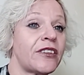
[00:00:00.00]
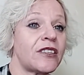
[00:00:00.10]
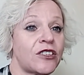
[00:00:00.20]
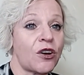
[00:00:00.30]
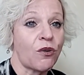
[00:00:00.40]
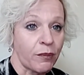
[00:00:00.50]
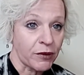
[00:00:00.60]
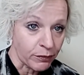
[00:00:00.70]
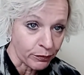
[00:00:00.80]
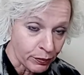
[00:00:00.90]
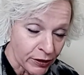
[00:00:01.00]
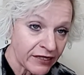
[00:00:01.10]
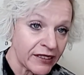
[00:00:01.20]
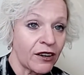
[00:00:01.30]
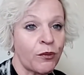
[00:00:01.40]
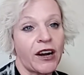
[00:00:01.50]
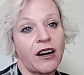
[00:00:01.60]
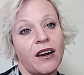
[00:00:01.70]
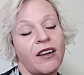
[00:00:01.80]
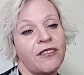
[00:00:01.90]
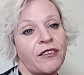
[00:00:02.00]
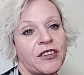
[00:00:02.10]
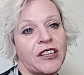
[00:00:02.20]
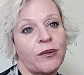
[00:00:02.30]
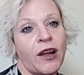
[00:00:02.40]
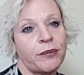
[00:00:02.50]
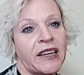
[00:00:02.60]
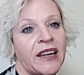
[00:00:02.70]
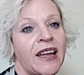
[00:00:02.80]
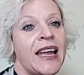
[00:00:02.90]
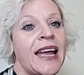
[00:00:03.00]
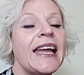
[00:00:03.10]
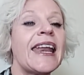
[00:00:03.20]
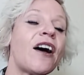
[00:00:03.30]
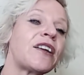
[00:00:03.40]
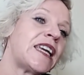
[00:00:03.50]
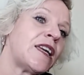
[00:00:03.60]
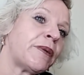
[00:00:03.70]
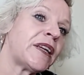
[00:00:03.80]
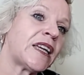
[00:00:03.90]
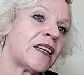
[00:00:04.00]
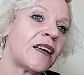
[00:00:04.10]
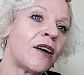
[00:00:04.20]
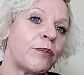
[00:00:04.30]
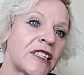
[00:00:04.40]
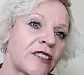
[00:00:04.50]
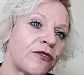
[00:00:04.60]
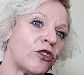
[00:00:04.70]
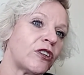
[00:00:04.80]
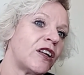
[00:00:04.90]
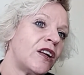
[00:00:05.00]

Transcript: So I'm completely aware of everything around me and how to keep it in a blissful,